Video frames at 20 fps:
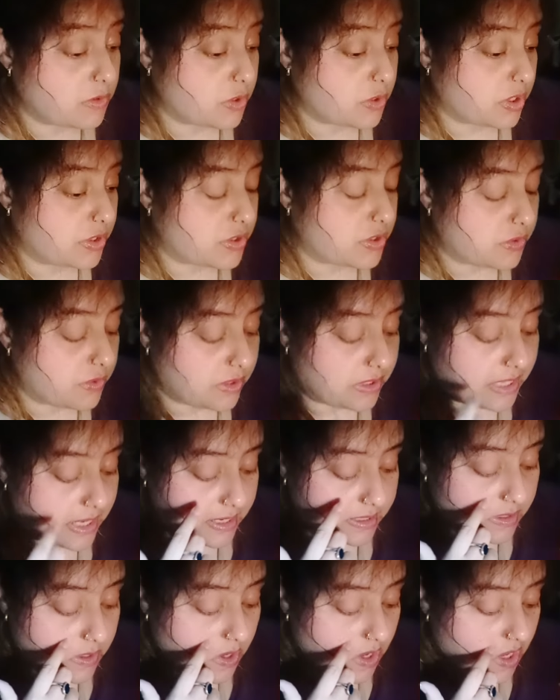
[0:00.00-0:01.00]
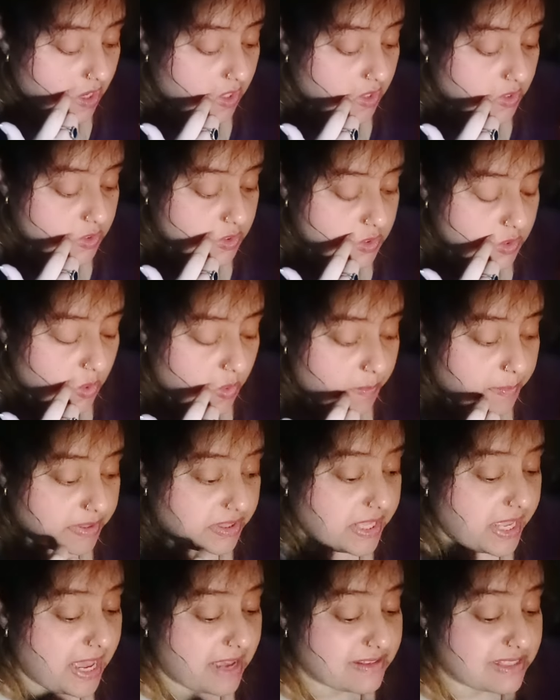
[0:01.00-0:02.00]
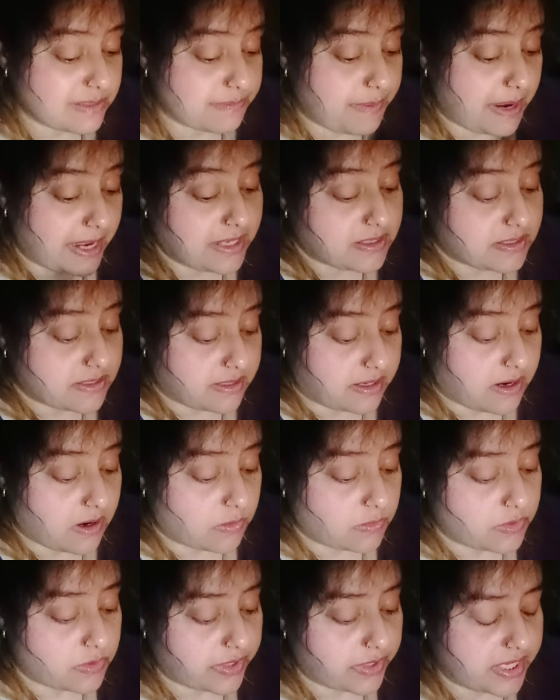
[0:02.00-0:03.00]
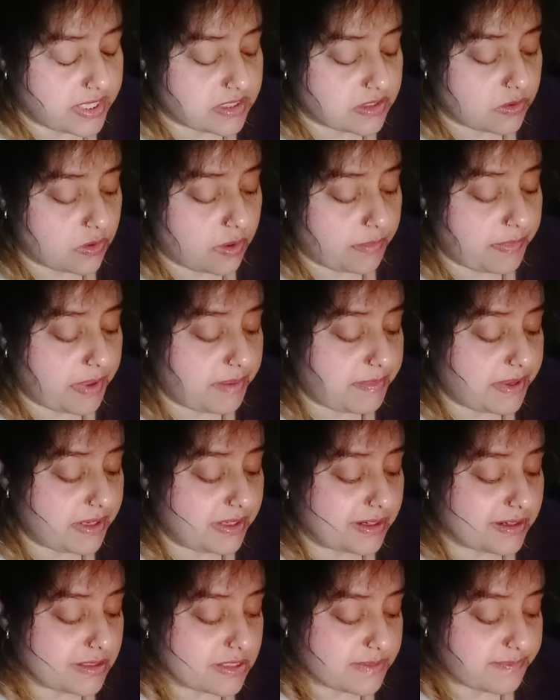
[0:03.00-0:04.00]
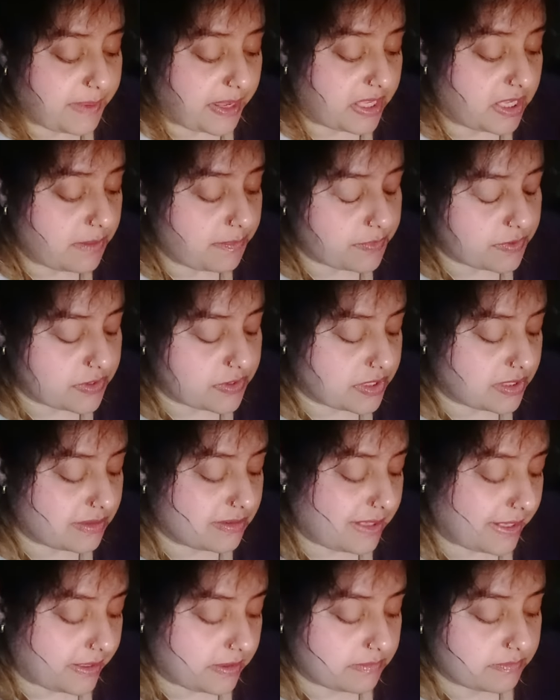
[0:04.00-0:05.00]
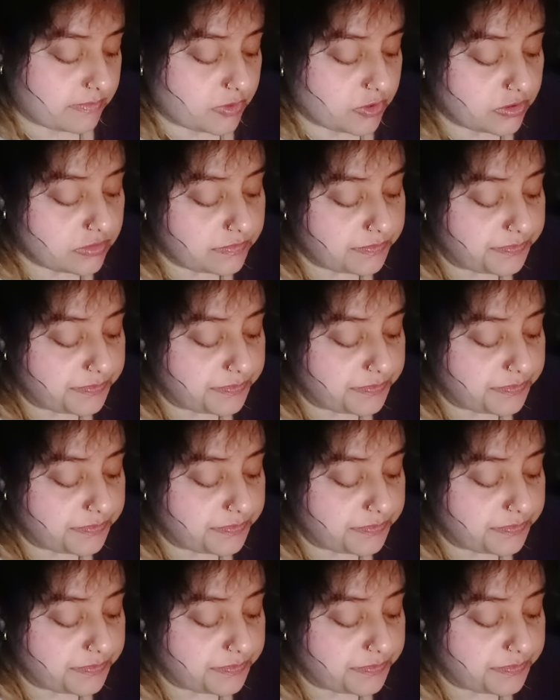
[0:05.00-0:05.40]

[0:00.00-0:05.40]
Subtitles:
control that. So, but they have spikes around, okay, so maybe a little spiky person, like, you know.